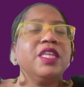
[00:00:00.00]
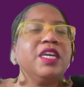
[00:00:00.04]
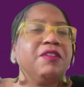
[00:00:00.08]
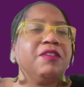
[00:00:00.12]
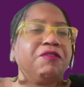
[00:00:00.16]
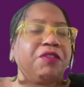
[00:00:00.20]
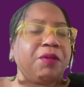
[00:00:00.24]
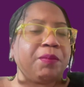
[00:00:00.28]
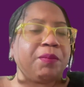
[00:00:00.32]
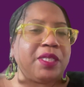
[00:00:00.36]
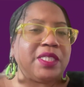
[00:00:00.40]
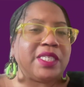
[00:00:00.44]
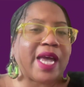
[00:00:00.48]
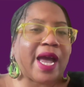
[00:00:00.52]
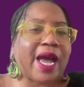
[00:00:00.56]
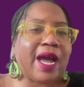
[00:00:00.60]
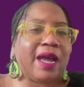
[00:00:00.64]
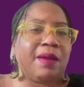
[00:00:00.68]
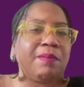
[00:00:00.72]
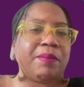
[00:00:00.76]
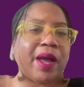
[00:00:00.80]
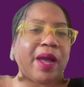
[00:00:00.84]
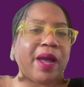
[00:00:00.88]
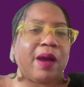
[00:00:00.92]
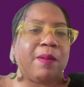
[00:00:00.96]
Then, from a
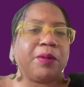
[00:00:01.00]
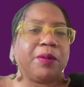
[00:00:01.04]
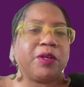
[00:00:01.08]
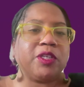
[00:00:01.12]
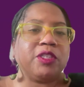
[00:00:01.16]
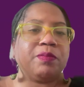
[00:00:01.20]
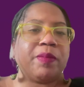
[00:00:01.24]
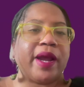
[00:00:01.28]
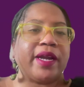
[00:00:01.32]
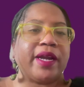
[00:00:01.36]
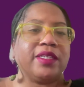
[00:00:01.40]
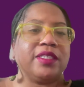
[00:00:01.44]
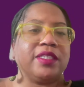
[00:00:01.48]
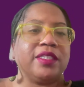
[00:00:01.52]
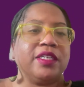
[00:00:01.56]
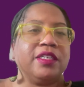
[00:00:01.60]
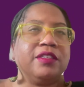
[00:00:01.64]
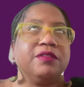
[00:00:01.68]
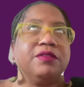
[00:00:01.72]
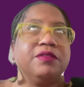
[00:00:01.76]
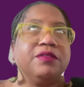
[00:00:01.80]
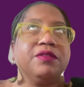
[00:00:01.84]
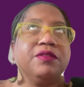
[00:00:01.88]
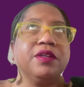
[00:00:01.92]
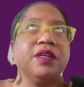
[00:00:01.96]
time bound
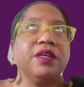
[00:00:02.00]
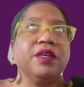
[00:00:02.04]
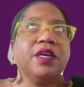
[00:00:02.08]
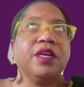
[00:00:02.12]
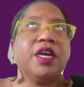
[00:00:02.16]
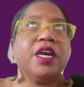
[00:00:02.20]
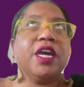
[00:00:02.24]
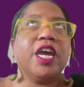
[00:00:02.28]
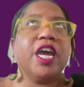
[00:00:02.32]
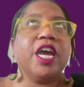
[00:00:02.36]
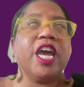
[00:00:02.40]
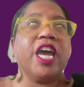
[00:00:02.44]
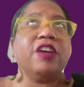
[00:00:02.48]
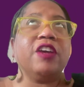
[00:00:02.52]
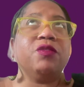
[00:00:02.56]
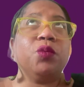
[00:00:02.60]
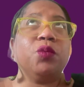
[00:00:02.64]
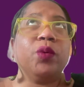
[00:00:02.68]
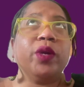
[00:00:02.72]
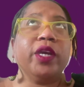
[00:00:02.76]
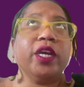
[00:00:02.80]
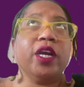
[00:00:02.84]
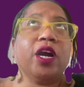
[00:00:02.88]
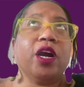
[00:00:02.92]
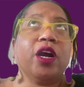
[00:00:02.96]
perspective, if
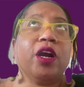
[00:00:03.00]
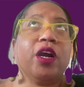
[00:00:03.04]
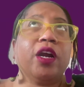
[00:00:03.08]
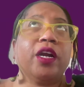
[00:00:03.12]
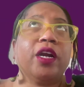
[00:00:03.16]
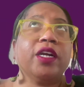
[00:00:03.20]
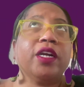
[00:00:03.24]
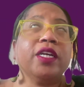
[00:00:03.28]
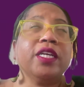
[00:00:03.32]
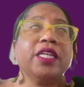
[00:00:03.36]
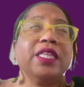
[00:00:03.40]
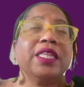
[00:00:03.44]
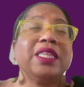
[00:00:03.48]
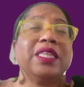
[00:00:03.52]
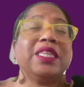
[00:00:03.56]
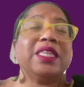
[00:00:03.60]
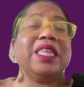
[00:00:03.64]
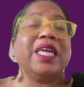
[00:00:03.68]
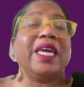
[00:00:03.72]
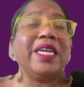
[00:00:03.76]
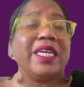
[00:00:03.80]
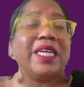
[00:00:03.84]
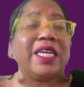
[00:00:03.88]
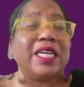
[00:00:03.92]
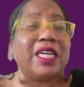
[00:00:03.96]
we are
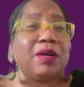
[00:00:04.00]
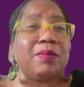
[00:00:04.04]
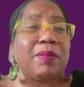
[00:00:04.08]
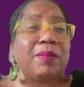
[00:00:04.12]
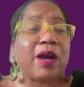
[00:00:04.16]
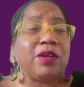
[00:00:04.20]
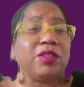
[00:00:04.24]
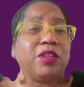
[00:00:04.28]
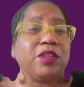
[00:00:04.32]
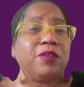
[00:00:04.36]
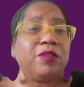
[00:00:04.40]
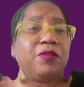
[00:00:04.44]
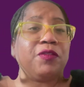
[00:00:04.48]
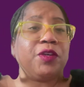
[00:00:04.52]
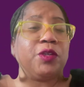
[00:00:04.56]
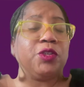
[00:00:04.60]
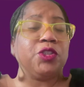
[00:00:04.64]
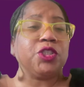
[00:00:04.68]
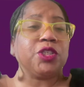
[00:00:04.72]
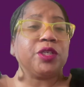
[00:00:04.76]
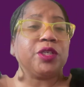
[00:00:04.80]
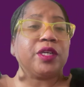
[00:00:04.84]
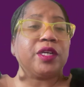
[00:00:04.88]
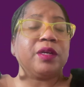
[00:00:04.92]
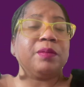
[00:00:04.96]
thinking about the
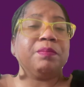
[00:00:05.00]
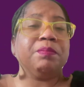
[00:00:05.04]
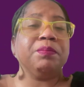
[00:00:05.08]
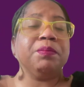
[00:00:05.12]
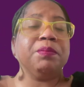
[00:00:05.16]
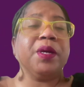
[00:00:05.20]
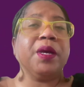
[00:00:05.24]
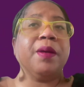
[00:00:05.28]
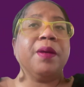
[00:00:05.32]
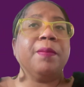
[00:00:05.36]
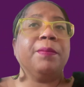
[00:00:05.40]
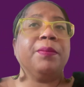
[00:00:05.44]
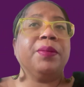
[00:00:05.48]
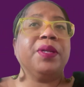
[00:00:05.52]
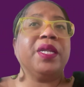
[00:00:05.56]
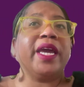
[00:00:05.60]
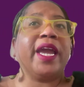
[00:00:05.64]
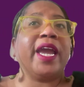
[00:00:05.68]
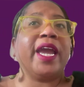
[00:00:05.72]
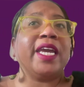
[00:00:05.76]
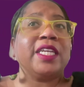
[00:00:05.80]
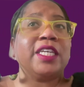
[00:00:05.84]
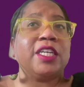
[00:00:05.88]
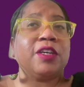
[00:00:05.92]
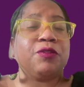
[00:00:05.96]
future,
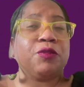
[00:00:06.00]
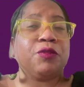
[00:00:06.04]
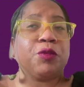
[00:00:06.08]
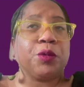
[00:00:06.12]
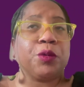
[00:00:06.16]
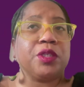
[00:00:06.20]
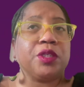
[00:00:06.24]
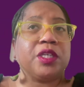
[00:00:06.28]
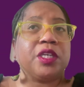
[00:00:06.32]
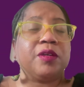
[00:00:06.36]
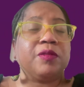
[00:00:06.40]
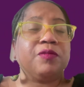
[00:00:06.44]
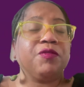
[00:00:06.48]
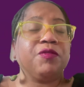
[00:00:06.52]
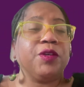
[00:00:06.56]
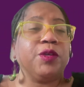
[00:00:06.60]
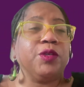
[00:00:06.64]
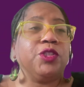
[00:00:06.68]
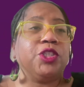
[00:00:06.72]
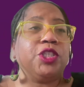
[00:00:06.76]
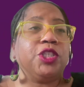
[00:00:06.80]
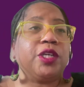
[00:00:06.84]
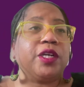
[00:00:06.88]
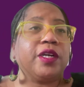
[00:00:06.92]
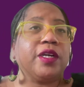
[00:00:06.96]
planning for the
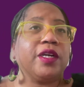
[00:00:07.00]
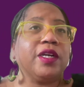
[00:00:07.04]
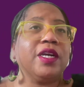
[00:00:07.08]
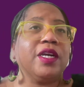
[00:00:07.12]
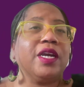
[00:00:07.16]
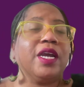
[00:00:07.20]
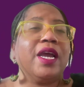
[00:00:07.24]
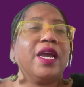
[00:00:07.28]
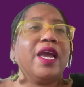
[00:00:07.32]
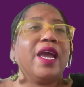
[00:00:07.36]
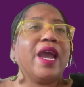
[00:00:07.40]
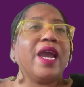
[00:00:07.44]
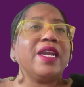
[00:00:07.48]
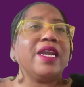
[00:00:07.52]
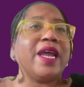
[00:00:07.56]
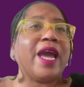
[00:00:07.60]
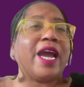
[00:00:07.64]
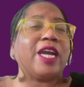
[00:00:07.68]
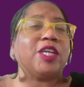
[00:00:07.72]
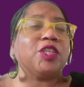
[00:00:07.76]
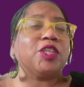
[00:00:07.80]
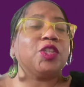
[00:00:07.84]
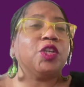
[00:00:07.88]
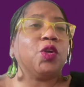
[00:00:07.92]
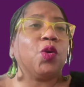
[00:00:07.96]
future, and
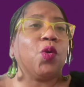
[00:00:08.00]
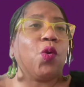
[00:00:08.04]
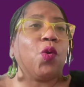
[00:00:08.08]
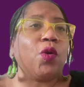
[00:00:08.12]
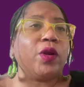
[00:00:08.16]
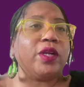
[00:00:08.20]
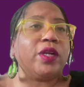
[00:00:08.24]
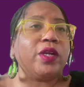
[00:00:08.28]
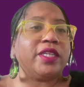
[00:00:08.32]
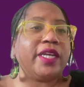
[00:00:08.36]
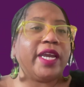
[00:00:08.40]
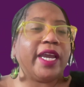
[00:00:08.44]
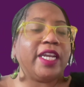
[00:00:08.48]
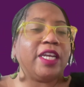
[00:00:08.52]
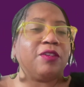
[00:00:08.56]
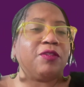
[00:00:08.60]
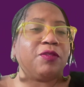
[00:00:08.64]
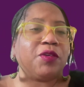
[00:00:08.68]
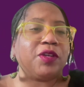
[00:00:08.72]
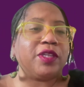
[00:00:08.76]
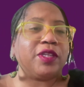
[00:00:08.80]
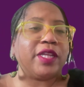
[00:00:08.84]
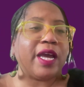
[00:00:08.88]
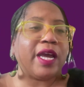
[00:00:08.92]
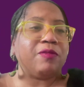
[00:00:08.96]
actually coordinating
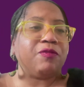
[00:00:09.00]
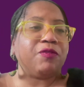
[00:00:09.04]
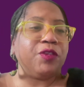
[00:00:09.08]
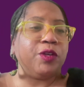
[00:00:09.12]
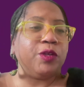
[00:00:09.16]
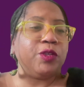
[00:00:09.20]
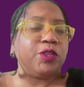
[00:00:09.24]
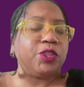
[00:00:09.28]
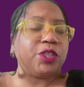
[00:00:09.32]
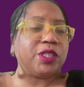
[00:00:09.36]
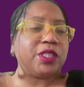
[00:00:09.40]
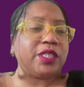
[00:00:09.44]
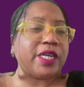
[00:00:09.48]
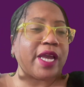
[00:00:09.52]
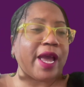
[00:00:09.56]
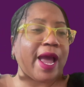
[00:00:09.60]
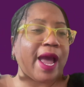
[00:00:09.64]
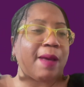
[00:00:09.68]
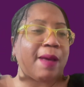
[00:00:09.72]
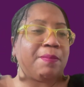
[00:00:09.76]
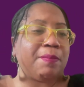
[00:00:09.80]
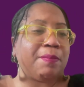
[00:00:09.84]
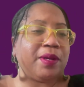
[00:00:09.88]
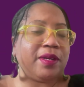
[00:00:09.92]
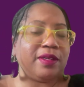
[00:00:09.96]
for that future to
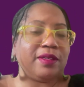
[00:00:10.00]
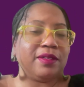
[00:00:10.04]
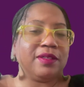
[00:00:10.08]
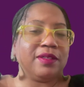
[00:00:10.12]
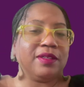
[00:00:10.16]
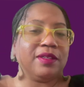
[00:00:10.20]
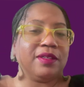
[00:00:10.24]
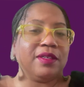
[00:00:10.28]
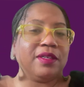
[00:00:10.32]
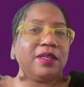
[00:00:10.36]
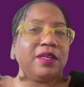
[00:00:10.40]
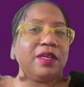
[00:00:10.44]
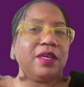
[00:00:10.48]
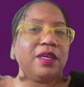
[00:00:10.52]
happen,